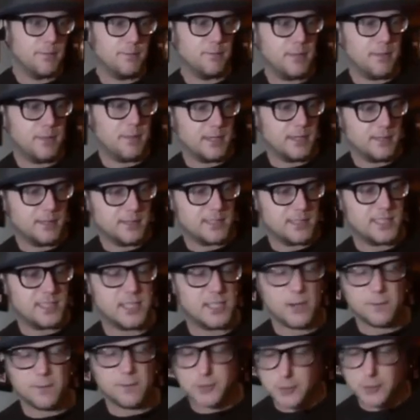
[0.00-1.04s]
been
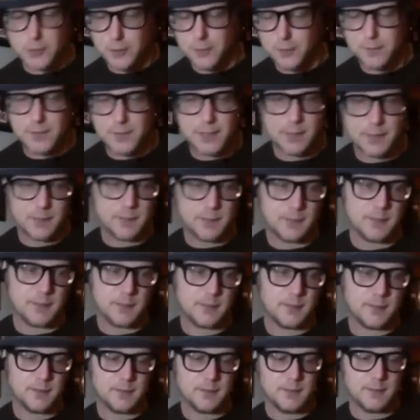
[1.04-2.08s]
self-serving
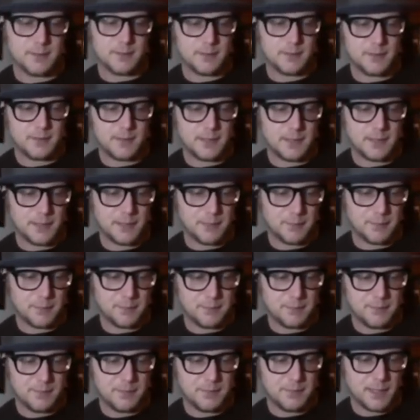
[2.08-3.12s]
or you know,
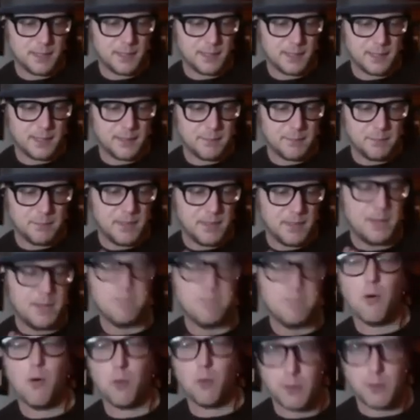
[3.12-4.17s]

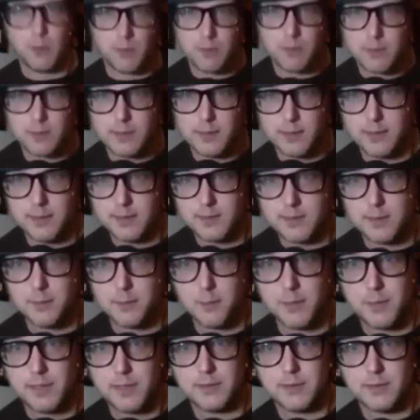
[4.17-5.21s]
immoral in some
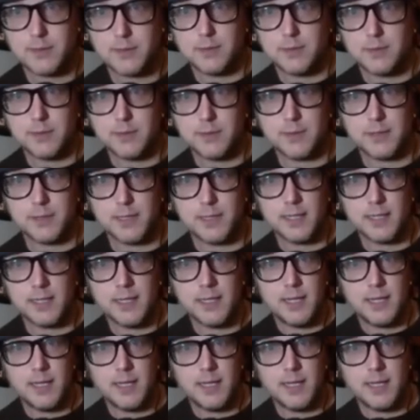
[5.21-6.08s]
ways to a degree.